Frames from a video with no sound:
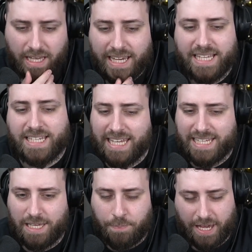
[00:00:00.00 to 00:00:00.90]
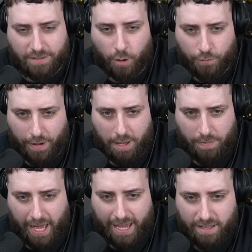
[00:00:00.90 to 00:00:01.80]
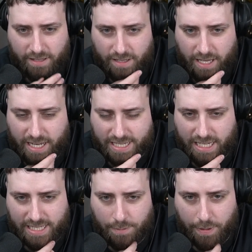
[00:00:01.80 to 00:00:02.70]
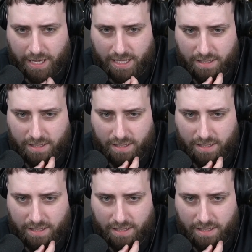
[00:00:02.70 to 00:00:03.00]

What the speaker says: It's an easy pick, though, for him there. It is an easy pick.